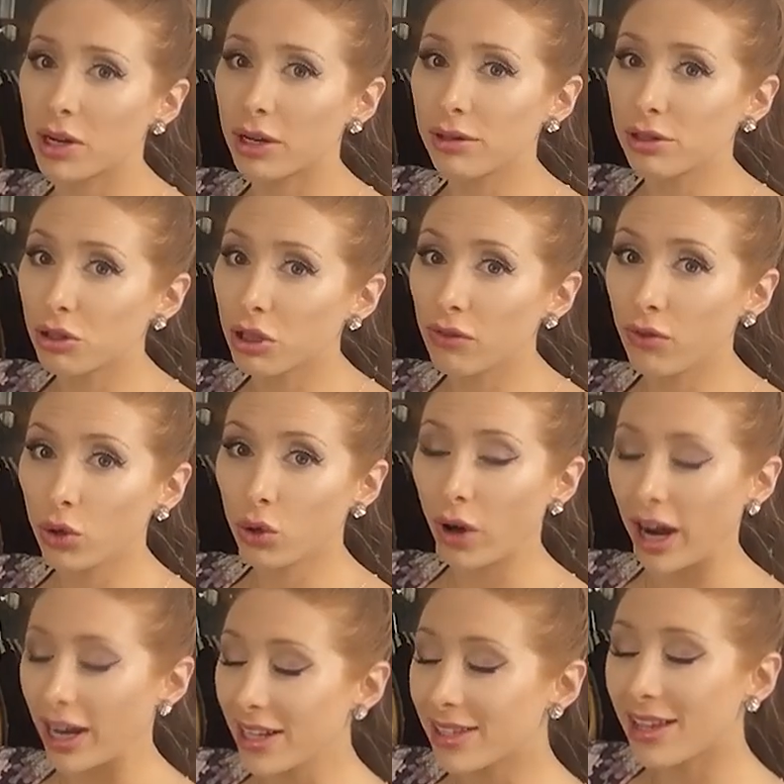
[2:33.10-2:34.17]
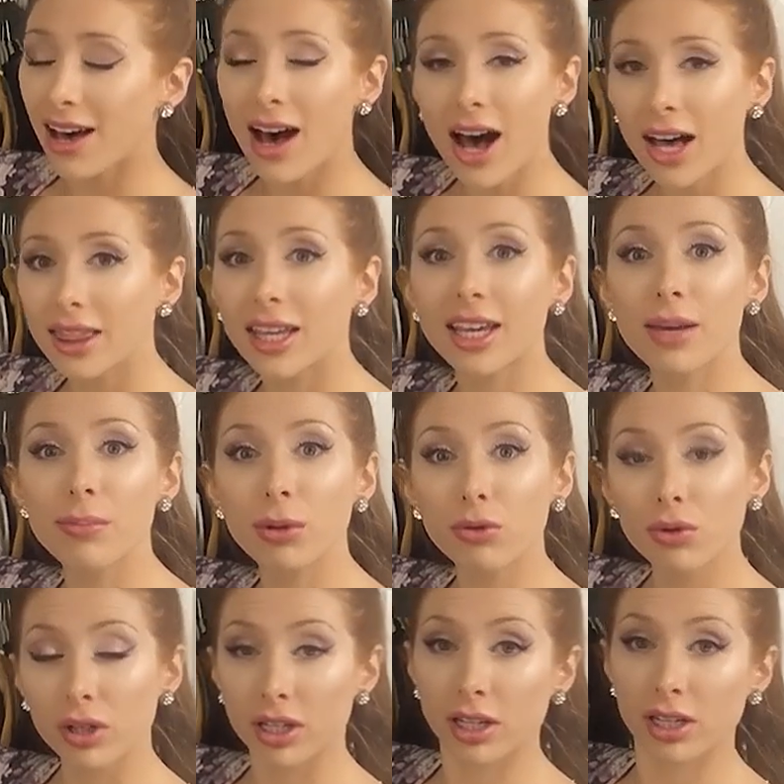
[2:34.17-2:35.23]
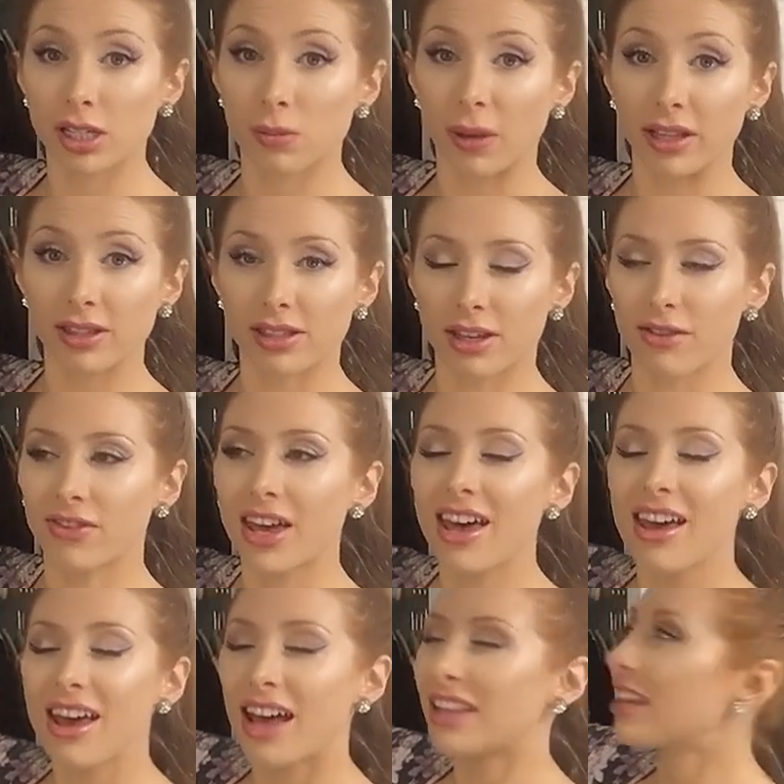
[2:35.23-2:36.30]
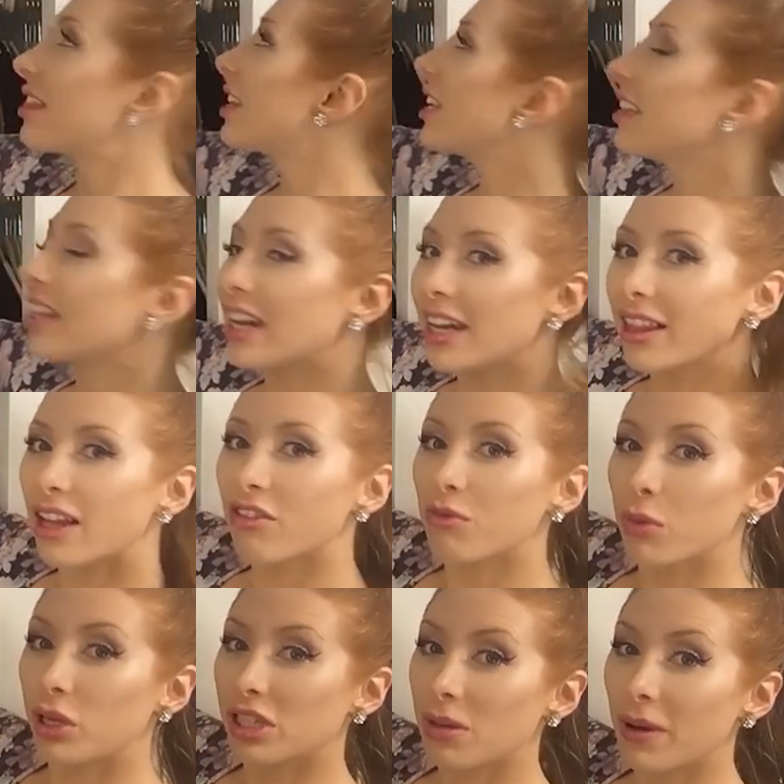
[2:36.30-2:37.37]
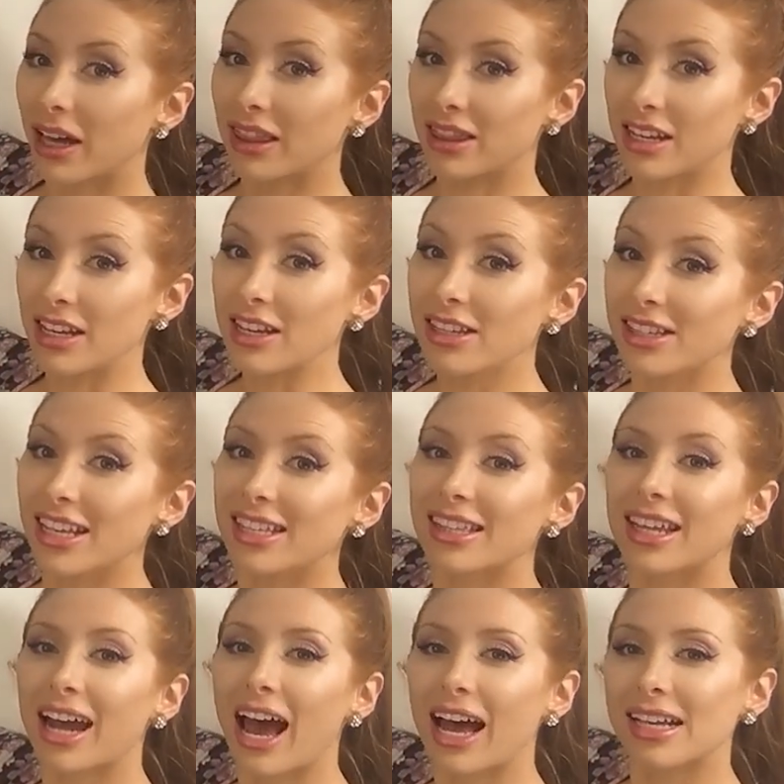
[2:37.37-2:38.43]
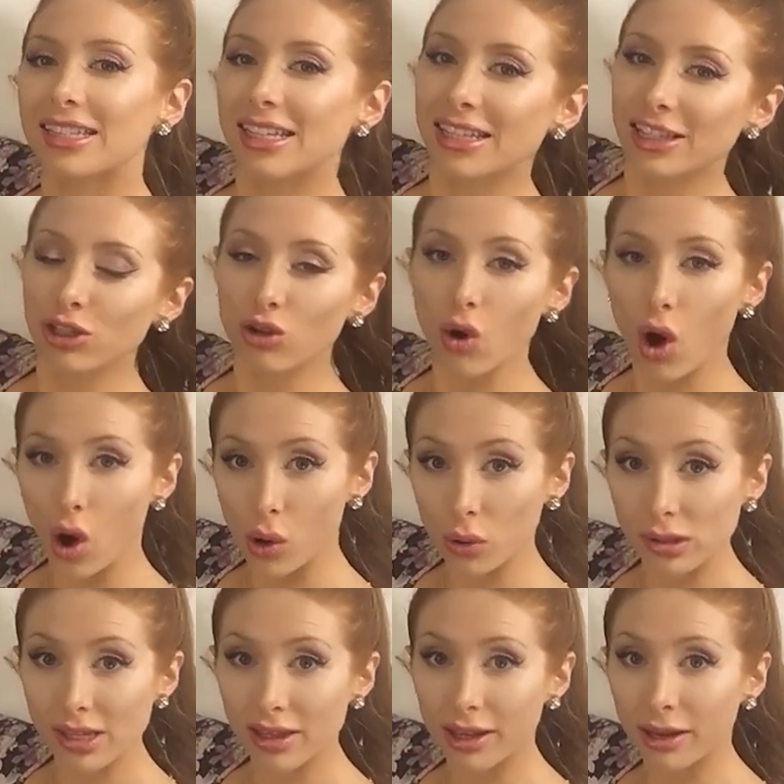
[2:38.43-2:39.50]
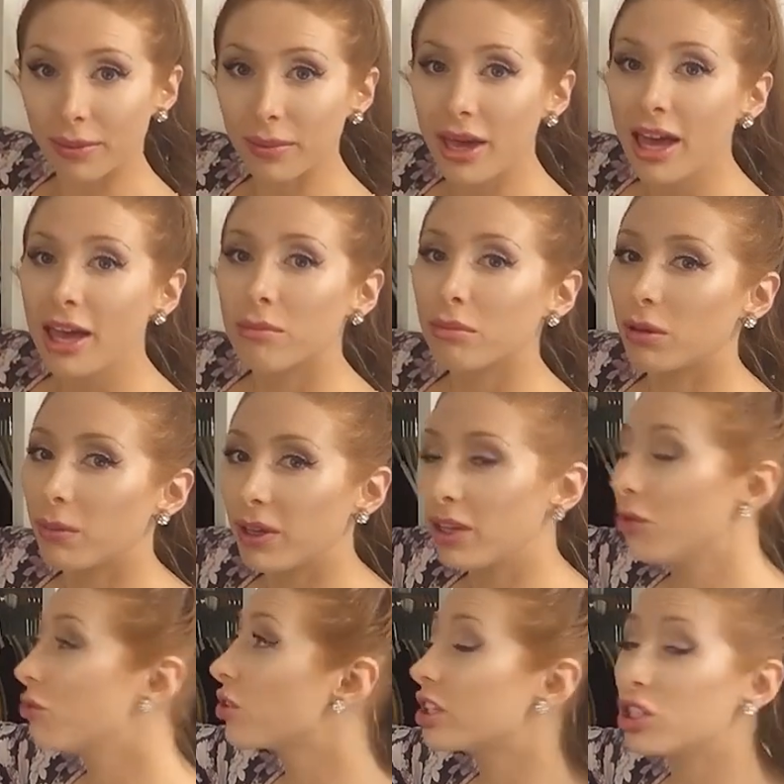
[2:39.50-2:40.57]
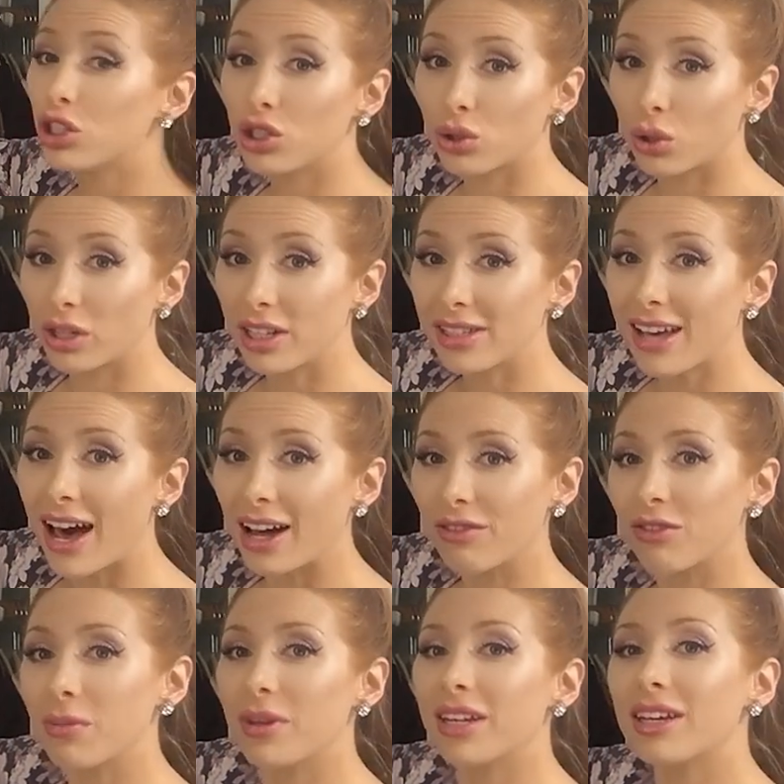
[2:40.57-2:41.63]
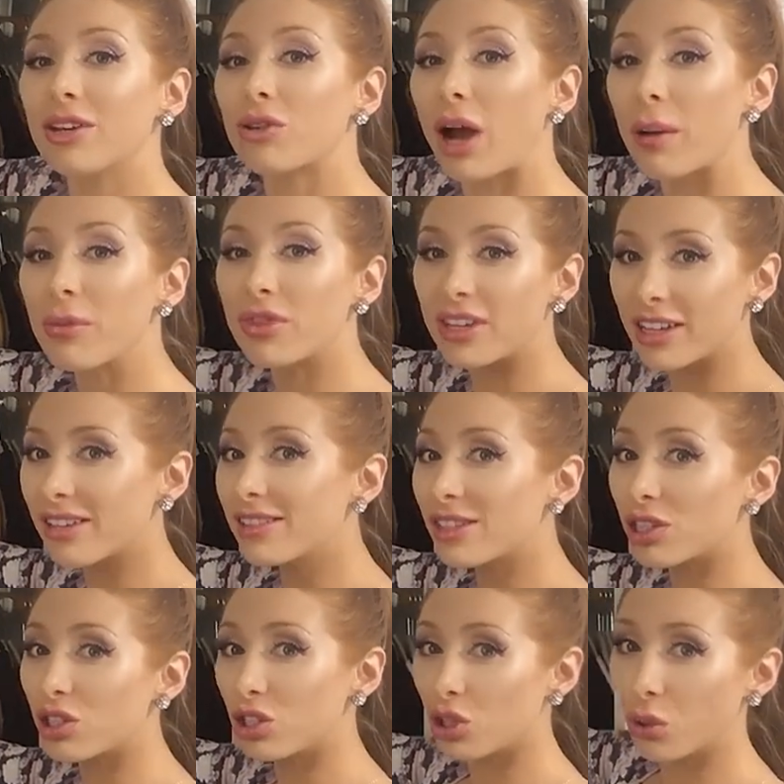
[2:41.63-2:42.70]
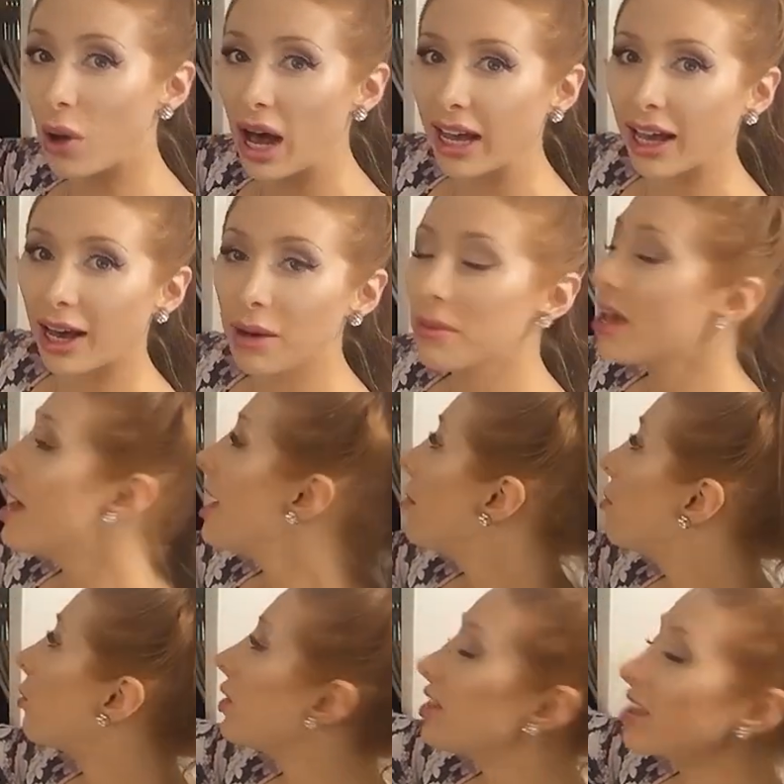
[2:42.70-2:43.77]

when I was looking for crates, they can be really expensive. And the thing that I love most about these is that it has these little holes in them. Me being really short, it's hard for me to grab things that are too high up. But